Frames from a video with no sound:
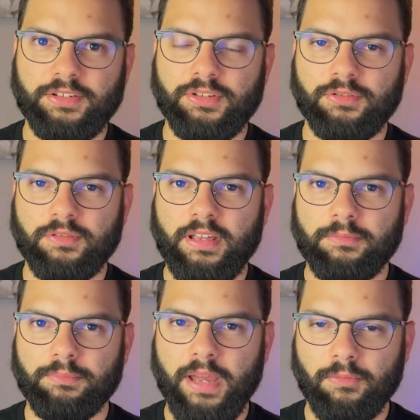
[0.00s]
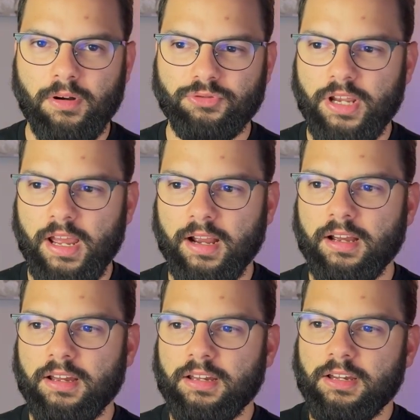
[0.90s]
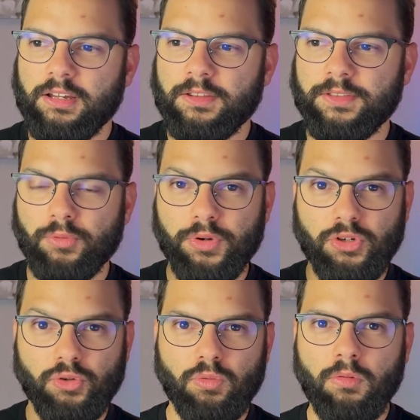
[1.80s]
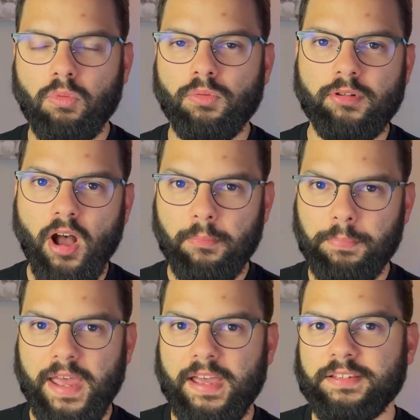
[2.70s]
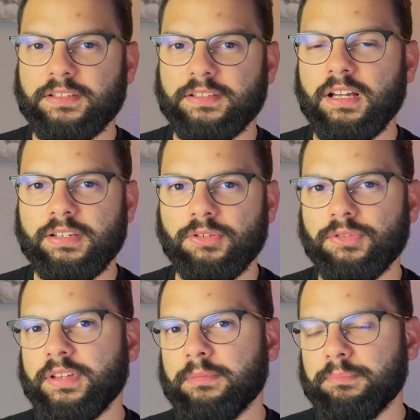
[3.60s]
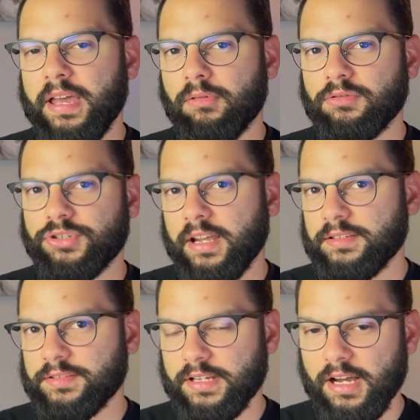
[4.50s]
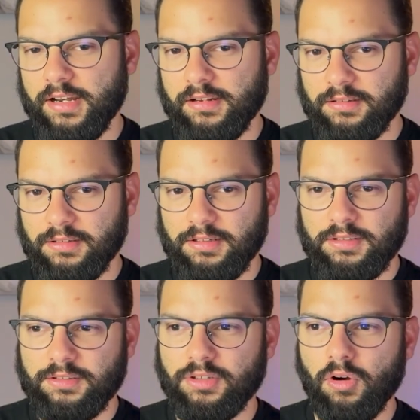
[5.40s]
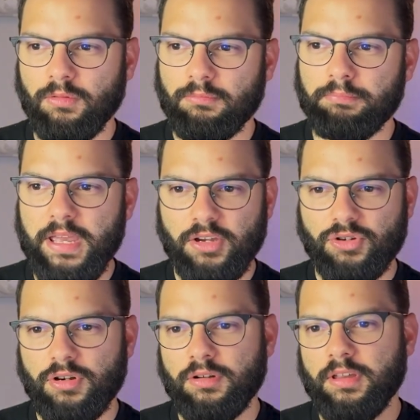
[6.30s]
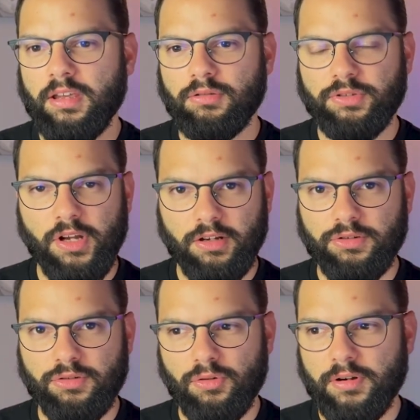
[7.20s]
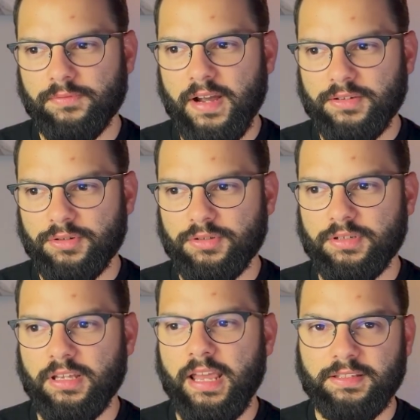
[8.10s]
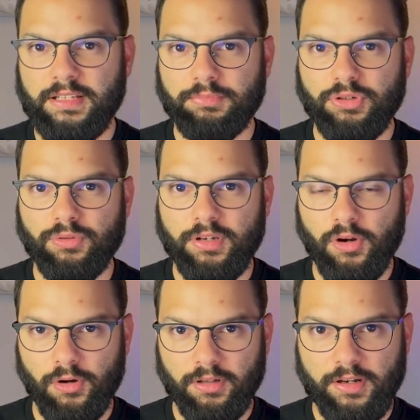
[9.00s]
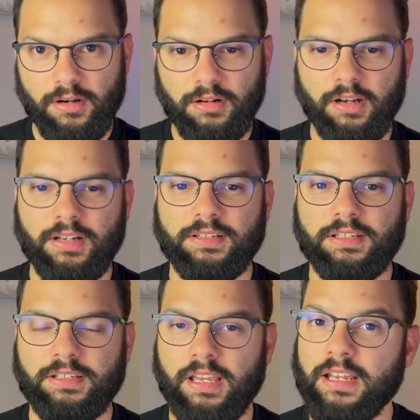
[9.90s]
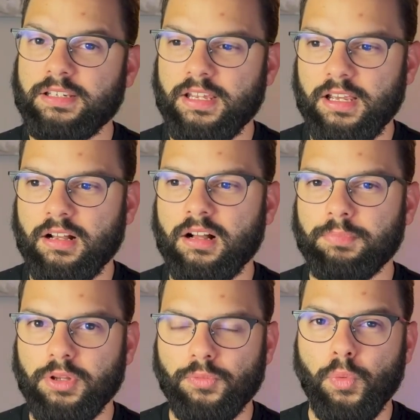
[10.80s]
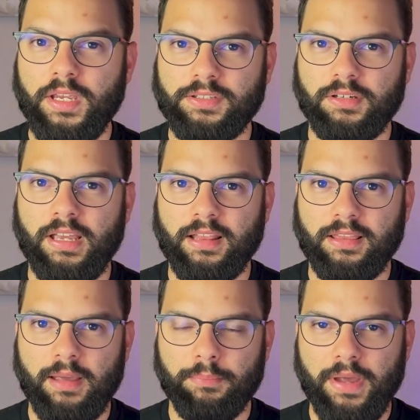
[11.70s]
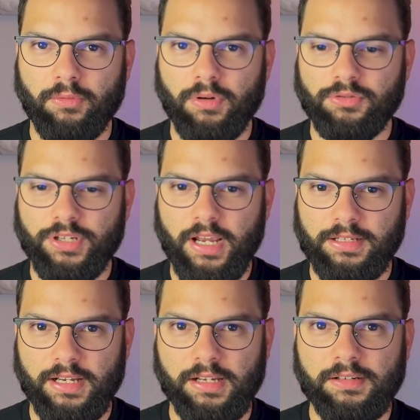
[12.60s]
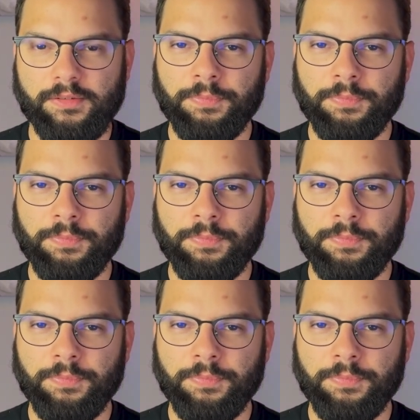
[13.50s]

to do that background check. The renewal will not pass until that background check is done. So make sure that you talk to your advisors and ask them to do it earlier, because it can take a couple of weeks to get that background check done.